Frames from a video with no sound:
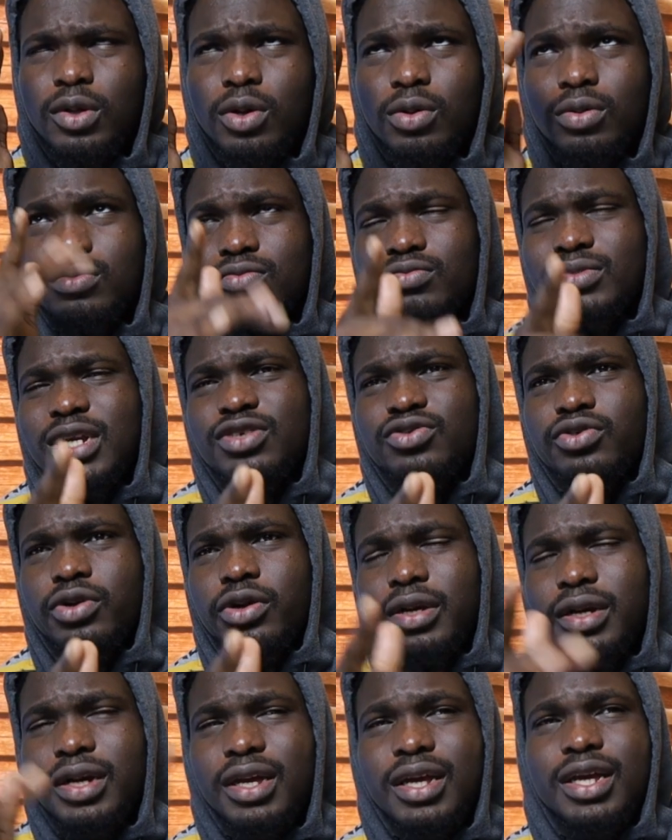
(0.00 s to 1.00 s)
No, that's
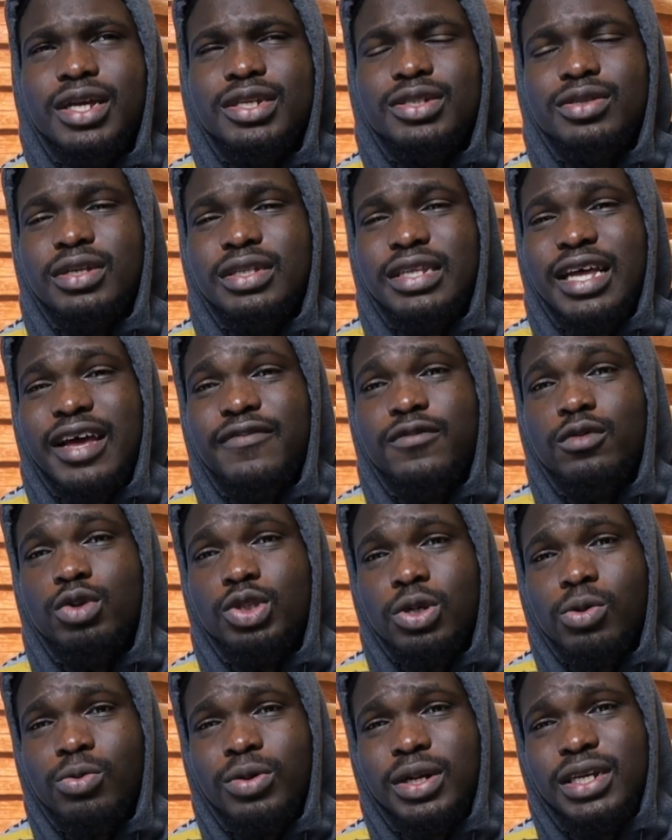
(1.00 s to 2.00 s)
wrong. So the
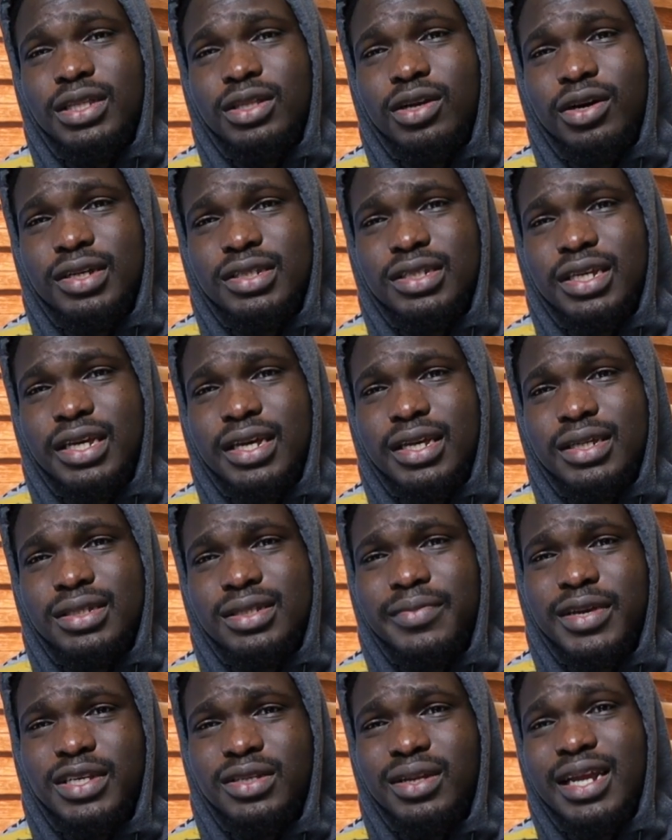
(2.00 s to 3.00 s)
diffusion, what it does
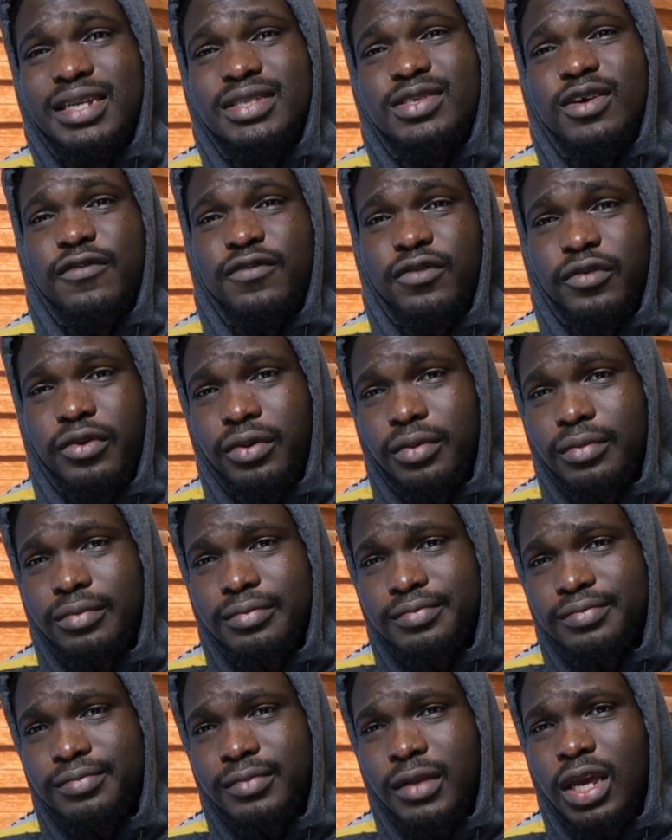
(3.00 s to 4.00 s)
is it makes your light softer.
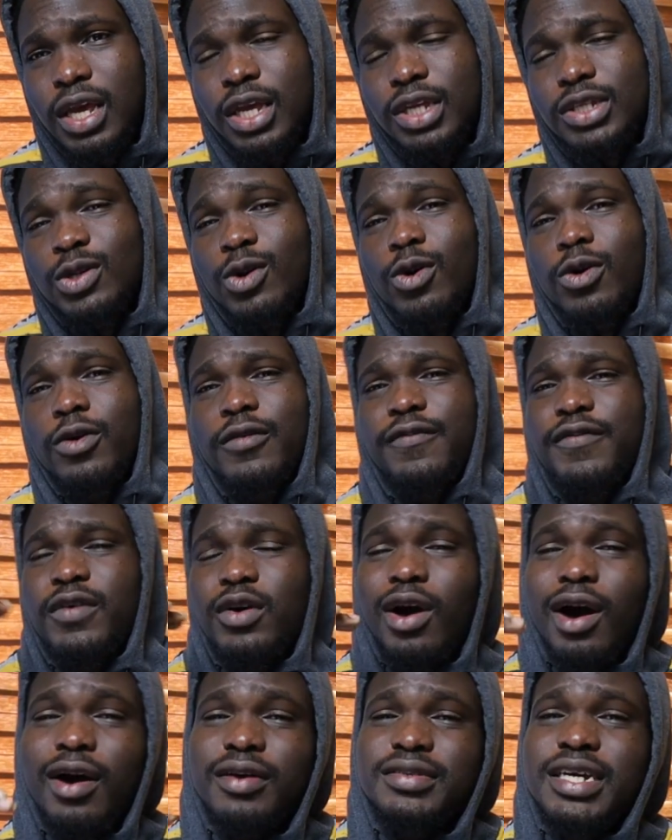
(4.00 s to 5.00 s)
So if you
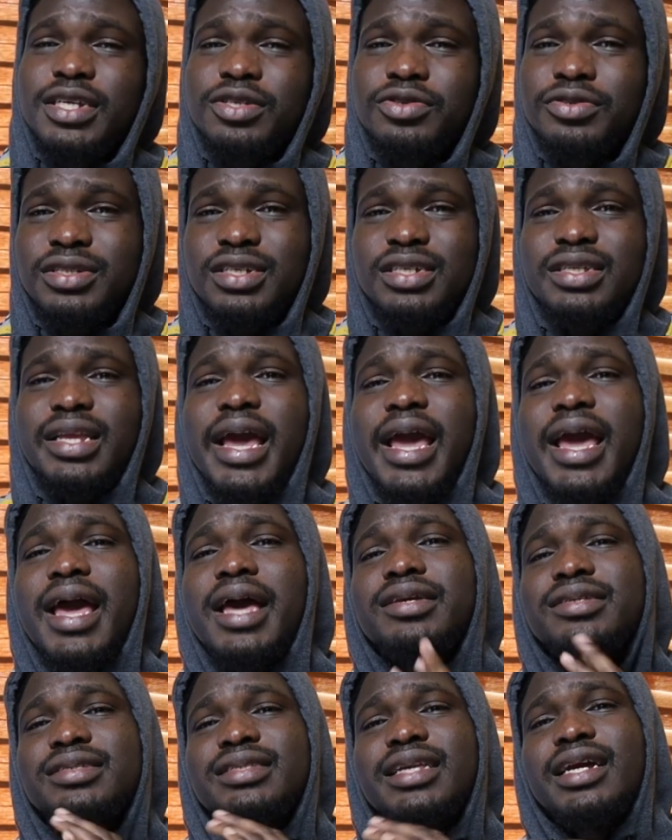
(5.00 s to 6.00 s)
go outside during the day
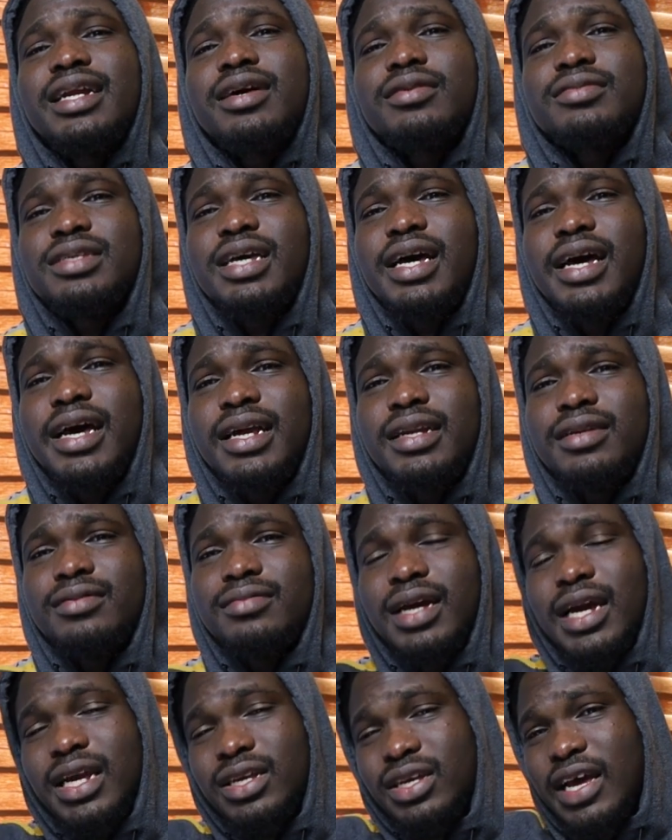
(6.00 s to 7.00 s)
and you stand outside
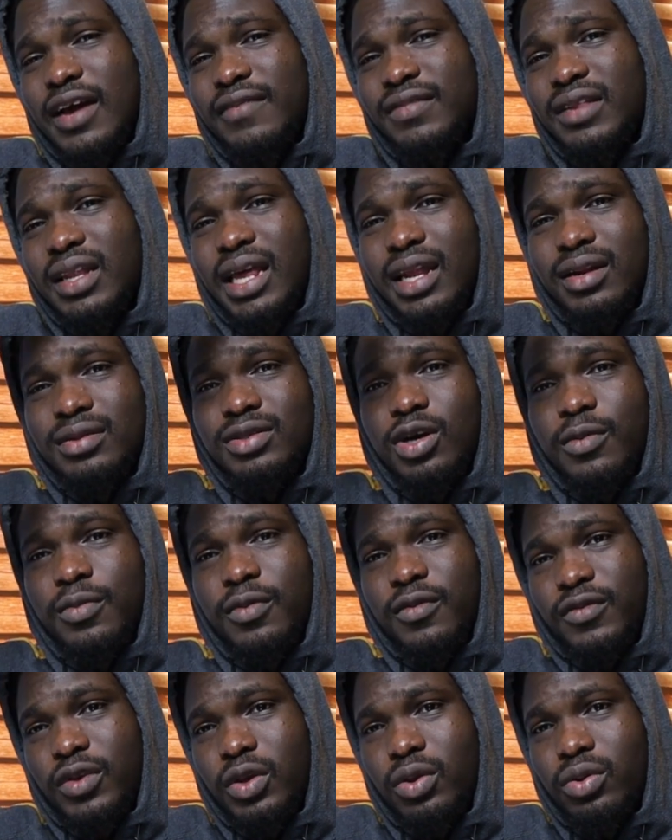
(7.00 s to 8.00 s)
and you have the light on top
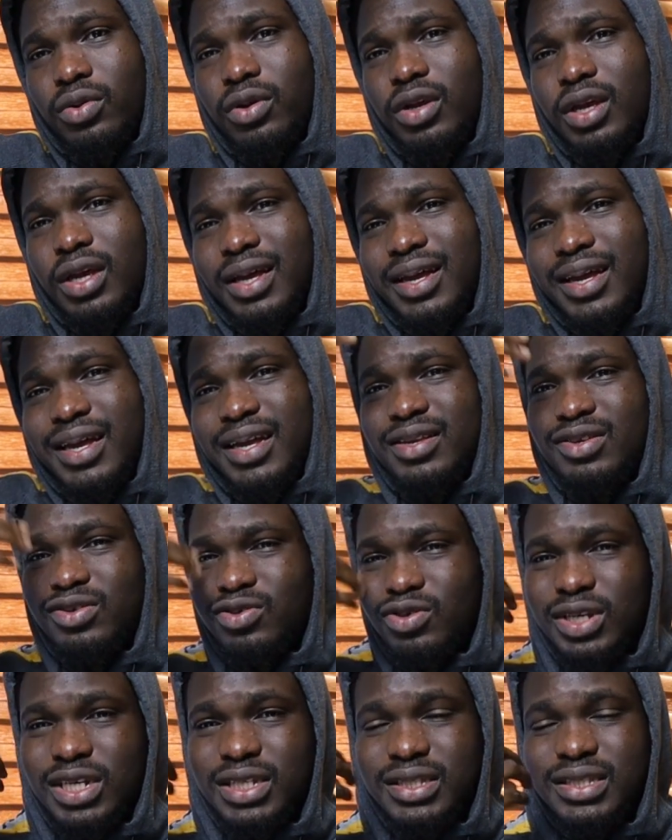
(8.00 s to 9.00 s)
of you,
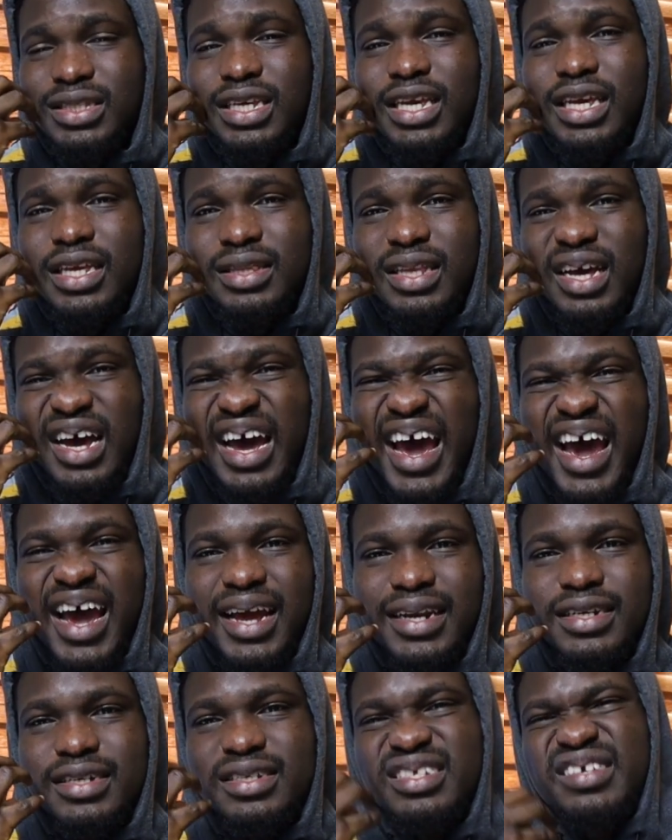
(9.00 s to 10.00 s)
you can see the
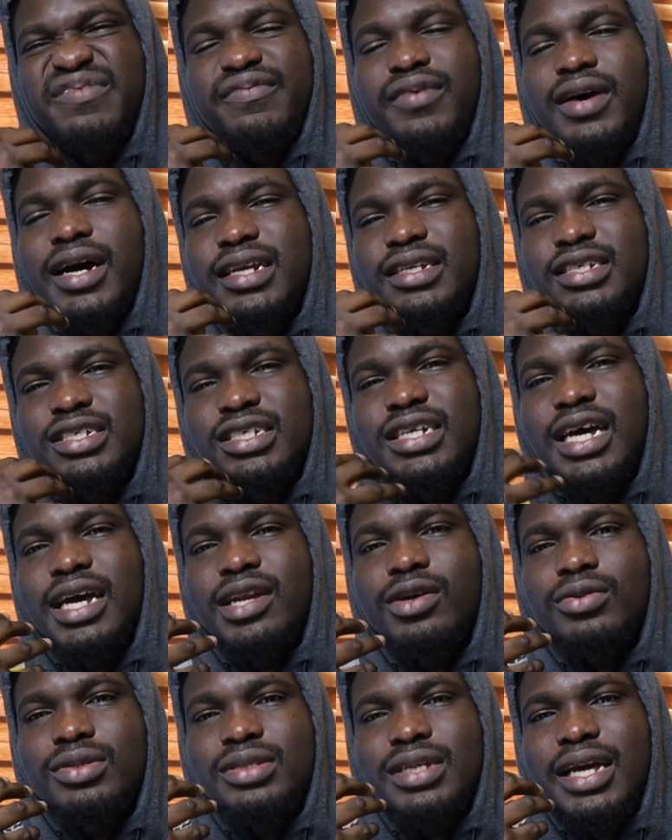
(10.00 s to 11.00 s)
hard defined
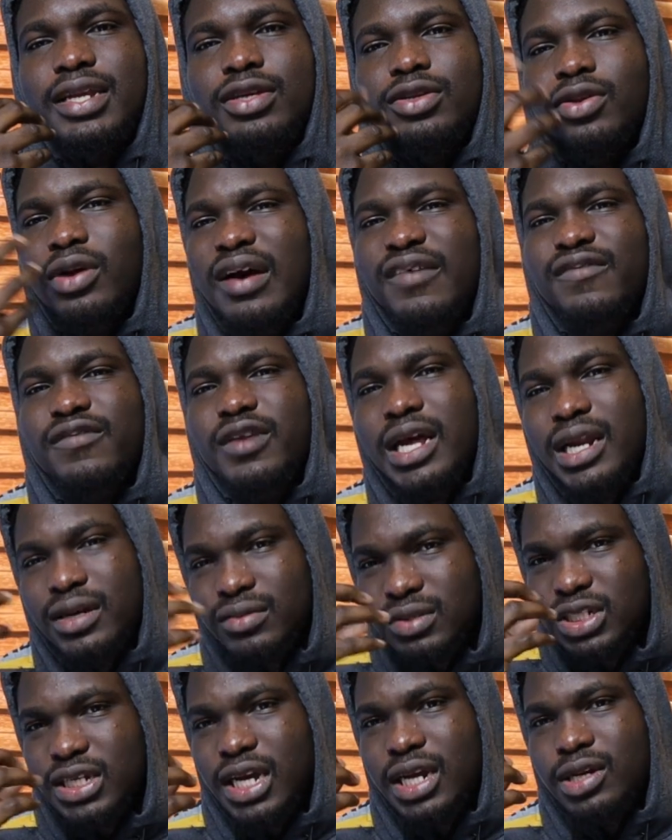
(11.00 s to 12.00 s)
shadows, and you don't have
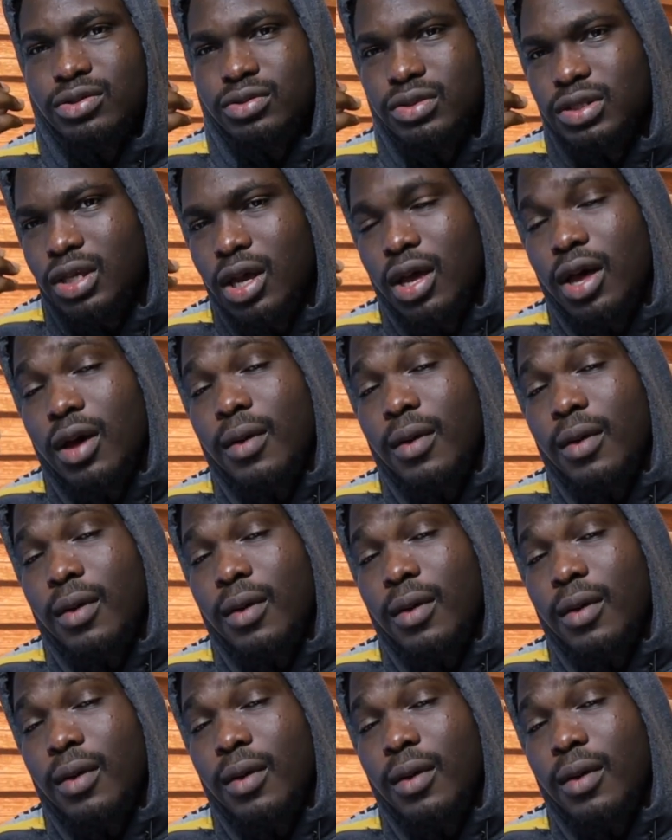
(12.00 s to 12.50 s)
flattering shadows.